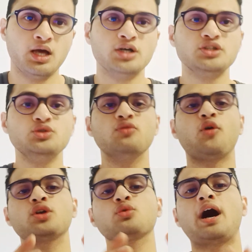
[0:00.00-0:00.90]
You
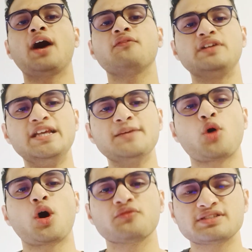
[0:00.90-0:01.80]
want to have deep
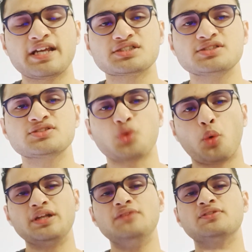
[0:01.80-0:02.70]
conversations
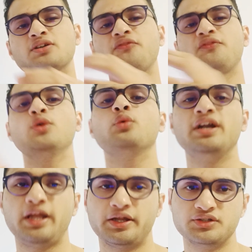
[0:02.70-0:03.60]
only with a few
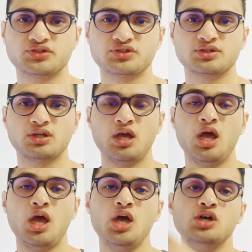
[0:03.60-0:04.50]
Indians.
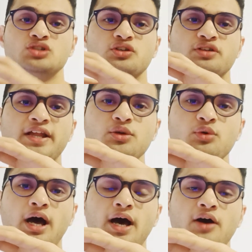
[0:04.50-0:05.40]
So then you
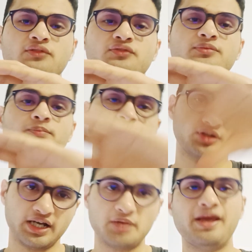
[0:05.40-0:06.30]
have
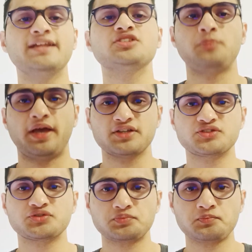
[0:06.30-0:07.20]
the remaining
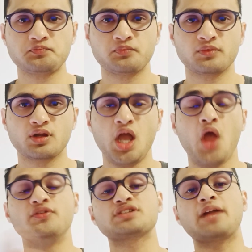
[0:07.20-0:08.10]
space
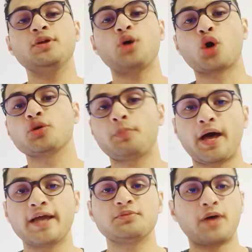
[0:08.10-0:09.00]
which can be
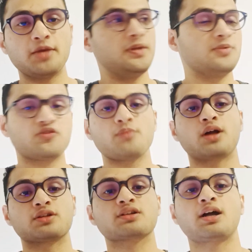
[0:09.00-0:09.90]
occupied by people from
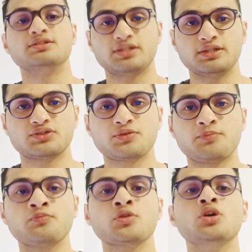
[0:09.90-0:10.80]
other countries.
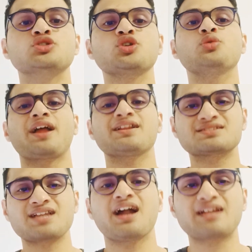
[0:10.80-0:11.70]
So you can
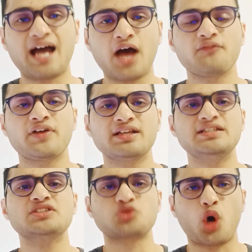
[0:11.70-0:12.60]
start having
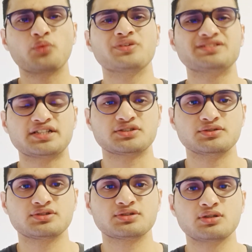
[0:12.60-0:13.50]
these
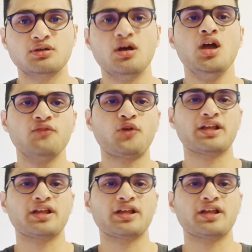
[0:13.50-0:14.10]
conversations. For